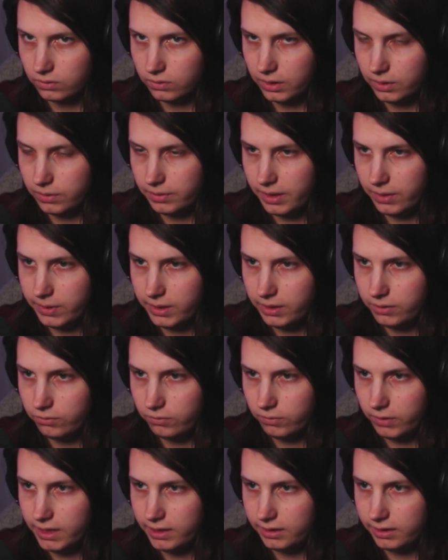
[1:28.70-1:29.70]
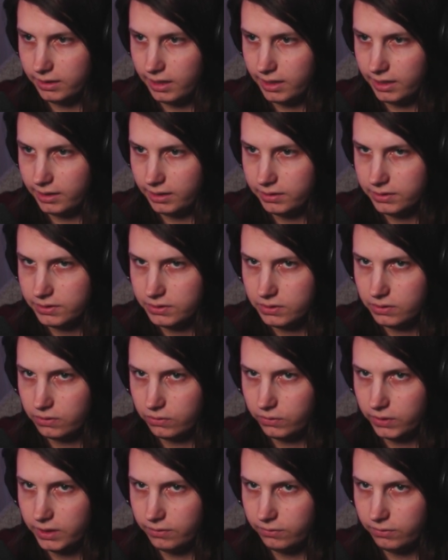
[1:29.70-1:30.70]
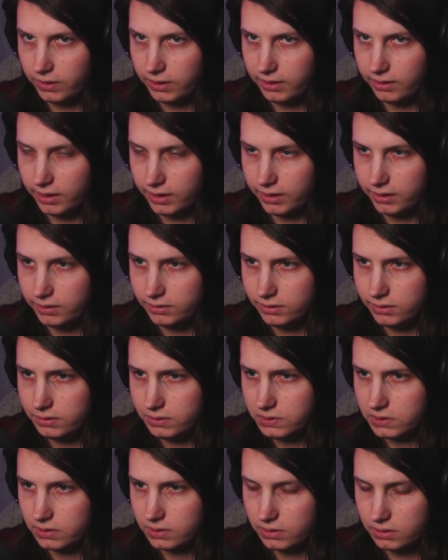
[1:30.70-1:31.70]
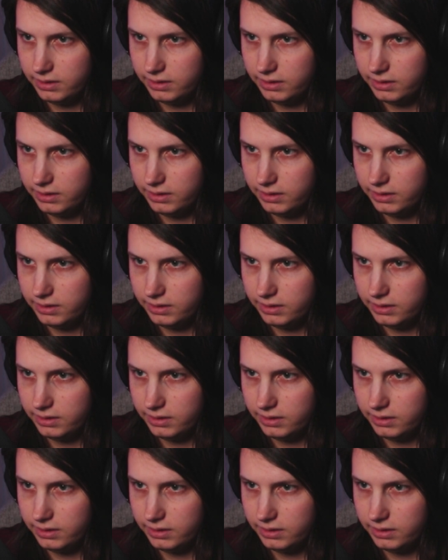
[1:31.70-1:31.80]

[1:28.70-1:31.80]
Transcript: And now we can read it as 3 different things.